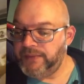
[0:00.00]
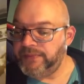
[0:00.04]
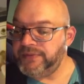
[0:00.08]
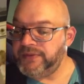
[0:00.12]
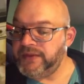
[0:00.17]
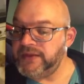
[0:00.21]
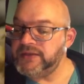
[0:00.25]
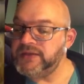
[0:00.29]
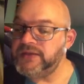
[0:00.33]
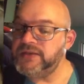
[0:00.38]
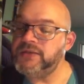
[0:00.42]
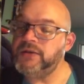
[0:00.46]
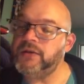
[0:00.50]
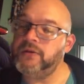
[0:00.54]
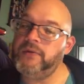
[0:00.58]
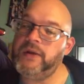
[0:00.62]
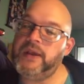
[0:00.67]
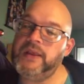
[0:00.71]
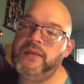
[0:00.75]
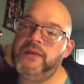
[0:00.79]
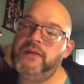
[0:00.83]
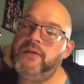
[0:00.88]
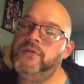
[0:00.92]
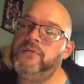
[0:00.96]
This is a
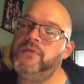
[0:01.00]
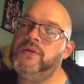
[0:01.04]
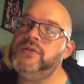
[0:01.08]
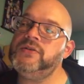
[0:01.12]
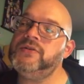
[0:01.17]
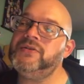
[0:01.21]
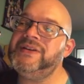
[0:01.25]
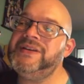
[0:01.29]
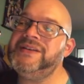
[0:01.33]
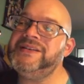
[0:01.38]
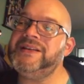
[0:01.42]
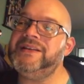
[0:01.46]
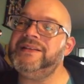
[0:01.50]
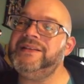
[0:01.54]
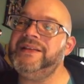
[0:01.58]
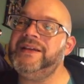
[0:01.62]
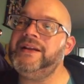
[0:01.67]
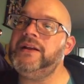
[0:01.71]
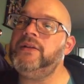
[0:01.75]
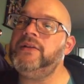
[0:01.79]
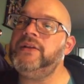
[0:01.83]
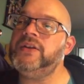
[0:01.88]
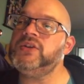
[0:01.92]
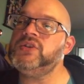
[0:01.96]
great little creature. He's a
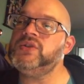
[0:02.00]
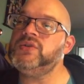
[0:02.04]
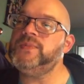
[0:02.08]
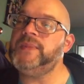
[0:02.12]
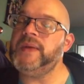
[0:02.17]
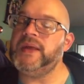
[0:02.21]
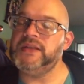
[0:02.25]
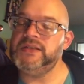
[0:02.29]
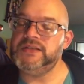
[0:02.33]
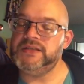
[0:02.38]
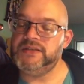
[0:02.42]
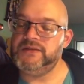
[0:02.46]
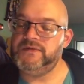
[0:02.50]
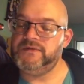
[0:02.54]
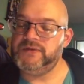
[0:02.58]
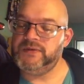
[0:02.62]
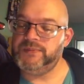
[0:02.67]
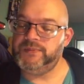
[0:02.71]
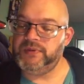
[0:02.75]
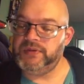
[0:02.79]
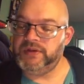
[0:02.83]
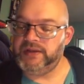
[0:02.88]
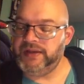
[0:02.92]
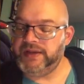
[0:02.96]
little expensive
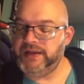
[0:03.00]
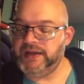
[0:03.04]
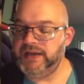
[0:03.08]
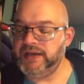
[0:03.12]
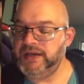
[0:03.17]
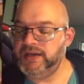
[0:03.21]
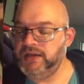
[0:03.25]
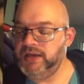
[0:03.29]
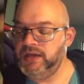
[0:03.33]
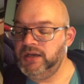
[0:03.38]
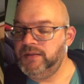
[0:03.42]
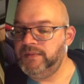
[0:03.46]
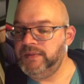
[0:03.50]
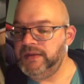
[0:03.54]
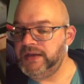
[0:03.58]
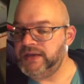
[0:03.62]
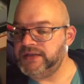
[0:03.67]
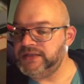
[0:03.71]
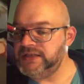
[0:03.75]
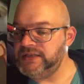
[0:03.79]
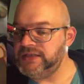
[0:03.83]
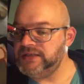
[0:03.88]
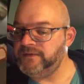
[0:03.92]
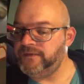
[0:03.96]
to play
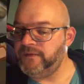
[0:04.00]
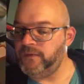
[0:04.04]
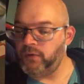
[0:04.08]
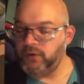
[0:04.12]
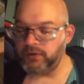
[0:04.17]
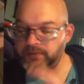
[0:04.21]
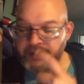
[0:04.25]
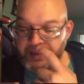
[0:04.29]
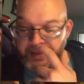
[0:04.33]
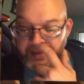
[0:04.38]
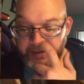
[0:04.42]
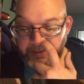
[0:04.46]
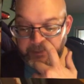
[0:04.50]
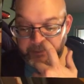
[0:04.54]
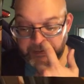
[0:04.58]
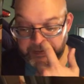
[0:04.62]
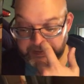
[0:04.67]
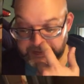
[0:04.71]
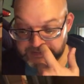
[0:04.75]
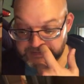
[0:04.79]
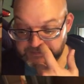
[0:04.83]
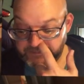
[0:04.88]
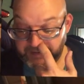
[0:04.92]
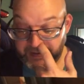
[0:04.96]
because he's 4 mana, but
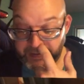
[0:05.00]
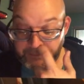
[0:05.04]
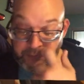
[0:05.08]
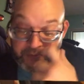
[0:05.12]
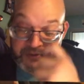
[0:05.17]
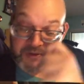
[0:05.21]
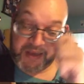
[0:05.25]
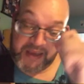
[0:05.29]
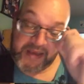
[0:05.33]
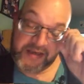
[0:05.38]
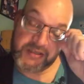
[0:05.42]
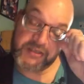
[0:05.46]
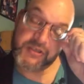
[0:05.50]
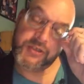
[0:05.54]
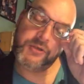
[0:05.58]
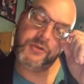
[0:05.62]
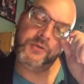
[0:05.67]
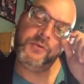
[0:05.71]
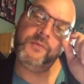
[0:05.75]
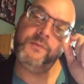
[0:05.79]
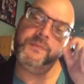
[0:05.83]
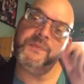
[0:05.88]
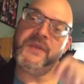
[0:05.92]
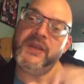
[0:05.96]
he's Fabricate
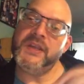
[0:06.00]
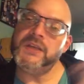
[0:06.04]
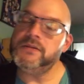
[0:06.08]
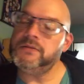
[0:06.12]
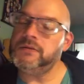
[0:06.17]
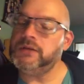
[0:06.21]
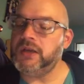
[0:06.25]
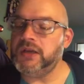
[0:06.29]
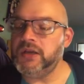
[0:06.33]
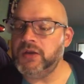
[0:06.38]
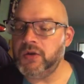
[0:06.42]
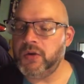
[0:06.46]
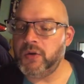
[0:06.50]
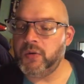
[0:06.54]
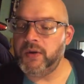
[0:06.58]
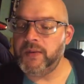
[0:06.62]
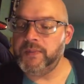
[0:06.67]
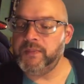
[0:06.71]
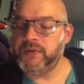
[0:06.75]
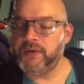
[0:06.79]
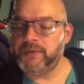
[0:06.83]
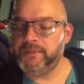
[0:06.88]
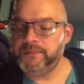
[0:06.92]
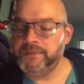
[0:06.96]
2. So you
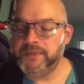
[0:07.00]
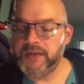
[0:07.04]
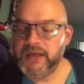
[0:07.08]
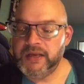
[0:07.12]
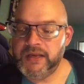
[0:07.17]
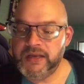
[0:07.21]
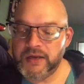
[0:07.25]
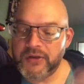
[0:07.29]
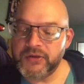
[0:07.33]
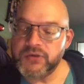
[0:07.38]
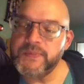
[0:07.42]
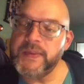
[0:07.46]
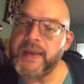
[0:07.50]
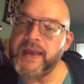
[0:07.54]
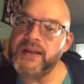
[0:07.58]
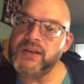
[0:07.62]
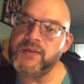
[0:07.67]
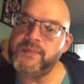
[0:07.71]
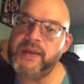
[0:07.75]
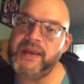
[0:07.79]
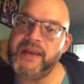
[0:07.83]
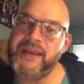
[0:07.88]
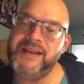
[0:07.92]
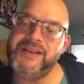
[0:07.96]
equip him, he goes back
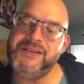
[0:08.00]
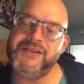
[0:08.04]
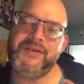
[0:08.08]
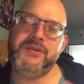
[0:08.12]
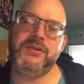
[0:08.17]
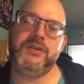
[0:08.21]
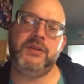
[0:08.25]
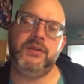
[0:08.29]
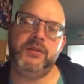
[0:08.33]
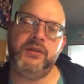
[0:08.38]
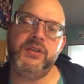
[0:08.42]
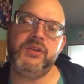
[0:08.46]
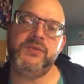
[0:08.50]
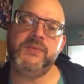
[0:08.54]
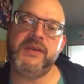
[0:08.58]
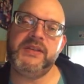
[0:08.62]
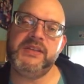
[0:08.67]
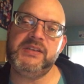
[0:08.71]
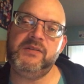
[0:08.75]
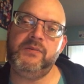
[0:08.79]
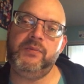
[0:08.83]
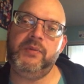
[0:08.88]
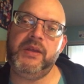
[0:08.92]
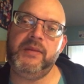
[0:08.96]
to my hand, so he's a little
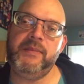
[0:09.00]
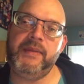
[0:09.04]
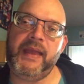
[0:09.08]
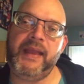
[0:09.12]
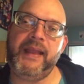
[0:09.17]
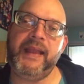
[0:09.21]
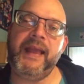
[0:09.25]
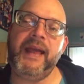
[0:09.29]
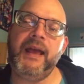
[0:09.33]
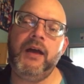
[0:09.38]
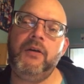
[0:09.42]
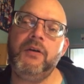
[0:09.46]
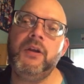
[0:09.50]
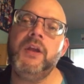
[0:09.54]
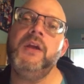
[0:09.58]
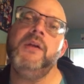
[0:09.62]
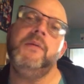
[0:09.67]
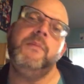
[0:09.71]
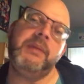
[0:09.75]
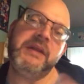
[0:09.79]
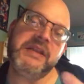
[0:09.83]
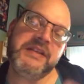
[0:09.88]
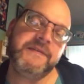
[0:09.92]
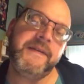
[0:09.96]
expensive to play back out,
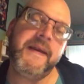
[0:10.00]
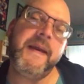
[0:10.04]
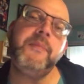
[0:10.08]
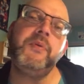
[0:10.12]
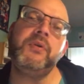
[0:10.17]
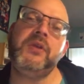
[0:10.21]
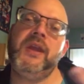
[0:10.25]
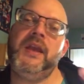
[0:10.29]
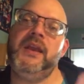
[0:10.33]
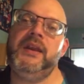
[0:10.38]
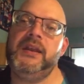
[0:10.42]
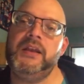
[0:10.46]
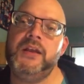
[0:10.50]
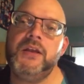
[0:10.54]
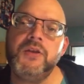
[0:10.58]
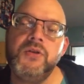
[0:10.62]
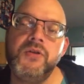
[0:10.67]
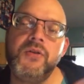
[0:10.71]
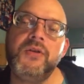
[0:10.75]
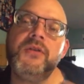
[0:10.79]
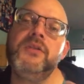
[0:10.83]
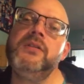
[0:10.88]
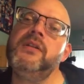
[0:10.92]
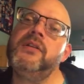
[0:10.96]
but he's fabricating, and
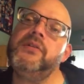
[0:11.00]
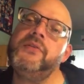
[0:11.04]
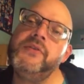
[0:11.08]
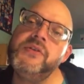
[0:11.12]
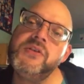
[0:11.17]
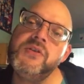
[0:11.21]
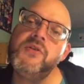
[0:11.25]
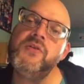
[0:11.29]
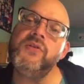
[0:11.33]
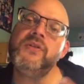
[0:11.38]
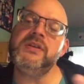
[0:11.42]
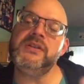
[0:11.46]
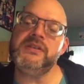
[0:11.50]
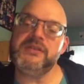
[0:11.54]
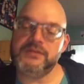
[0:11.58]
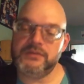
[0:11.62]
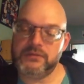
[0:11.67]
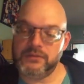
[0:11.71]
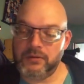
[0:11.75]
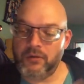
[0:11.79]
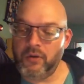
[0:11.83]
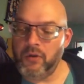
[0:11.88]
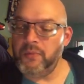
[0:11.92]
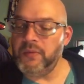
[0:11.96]
you could literally do
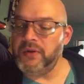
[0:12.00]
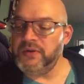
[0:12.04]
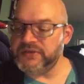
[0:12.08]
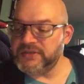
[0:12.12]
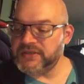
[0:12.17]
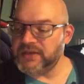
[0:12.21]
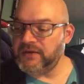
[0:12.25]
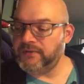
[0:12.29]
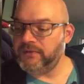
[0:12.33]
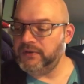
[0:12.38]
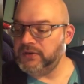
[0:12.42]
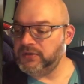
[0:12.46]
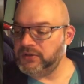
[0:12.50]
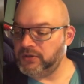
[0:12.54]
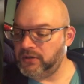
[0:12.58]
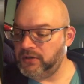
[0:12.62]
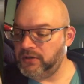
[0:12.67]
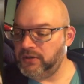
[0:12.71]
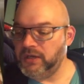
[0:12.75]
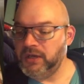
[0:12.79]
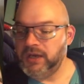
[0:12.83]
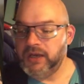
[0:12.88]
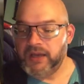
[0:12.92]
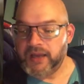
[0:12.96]
this almost every
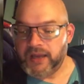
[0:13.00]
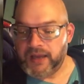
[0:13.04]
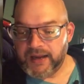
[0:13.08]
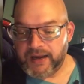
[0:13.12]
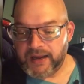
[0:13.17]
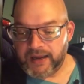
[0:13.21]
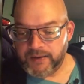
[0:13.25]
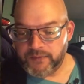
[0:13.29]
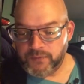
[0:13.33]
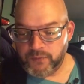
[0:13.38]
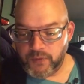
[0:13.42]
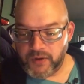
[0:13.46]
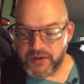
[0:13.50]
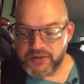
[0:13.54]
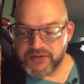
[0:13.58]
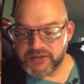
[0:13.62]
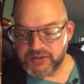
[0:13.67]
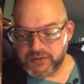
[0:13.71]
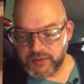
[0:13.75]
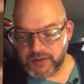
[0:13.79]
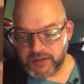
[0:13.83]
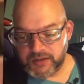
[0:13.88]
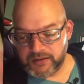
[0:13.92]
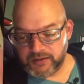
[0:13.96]
turn. And I was
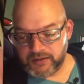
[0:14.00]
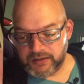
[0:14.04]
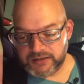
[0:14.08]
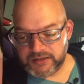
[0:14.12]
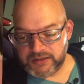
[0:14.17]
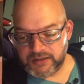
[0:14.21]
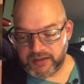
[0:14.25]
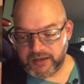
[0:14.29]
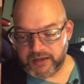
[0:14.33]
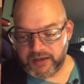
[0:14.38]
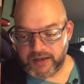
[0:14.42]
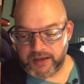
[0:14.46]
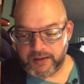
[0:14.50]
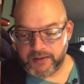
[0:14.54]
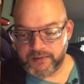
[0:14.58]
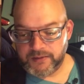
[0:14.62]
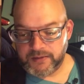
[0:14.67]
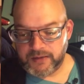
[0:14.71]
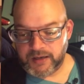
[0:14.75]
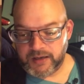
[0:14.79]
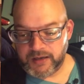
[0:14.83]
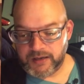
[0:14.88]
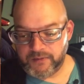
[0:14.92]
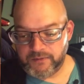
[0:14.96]
doing it until it
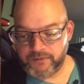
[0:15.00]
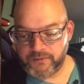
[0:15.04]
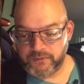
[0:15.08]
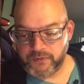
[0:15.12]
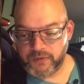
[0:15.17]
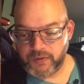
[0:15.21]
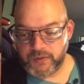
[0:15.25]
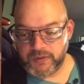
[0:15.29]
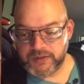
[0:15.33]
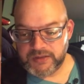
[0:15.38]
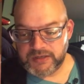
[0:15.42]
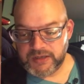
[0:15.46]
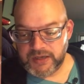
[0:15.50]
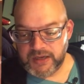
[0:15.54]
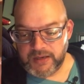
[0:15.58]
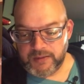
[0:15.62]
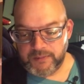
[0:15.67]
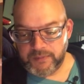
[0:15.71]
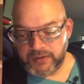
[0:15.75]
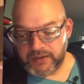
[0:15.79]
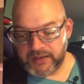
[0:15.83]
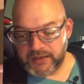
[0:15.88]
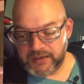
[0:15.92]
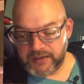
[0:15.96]
got kind of ruined,
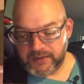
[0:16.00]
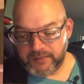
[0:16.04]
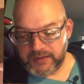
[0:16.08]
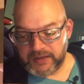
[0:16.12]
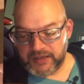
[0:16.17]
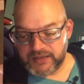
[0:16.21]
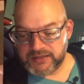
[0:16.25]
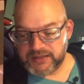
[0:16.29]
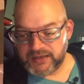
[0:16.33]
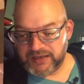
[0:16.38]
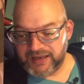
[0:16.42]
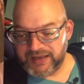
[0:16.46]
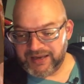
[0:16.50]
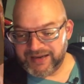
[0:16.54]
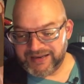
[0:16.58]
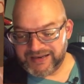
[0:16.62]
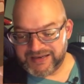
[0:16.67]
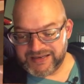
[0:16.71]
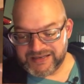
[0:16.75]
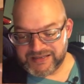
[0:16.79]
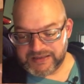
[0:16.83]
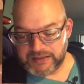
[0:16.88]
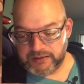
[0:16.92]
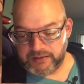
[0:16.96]
but because, again,
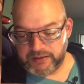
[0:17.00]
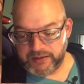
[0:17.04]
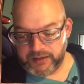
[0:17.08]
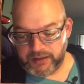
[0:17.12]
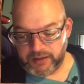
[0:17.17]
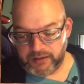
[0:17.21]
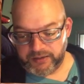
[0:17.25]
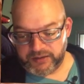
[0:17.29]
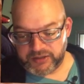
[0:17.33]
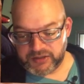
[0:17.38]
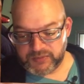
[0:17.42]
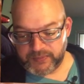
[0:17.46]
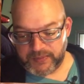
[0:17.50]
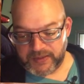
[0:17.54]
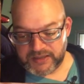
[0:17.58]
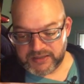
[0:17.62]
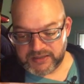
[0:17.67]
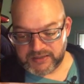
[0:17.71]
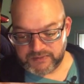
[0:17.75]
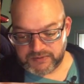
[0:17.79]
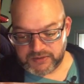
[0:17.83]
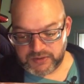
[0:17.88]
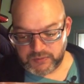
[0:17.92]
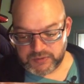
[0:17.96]
it is a little
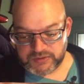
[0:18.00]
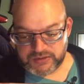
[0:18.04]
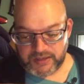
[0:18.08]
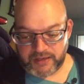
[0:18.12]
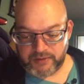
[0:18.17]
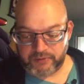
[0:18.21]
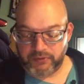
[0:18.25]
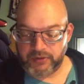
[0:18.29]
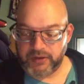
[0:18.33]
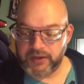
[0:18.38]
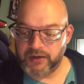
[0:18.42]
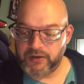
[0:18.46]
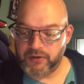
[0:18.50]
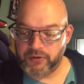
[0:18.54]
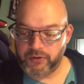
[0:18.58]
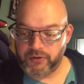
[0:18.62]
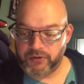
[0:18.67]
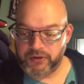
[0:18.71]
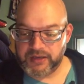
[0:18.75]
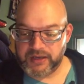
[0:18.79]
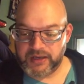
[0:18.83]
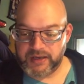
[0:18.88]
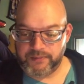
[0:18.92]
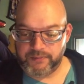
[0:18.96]
expensive, so it's not really an
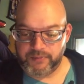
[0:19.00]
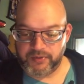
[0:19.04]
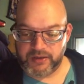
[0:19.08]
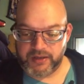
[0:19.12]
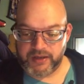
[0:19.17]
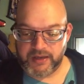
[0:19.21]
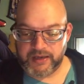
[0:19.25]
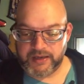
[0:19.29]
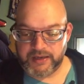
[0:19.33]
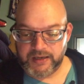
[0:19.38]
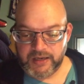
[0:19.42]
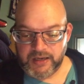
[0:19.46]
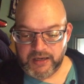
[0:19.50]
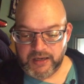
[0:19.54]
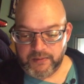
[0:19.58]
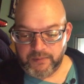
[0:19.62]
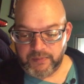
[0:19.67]
early game play.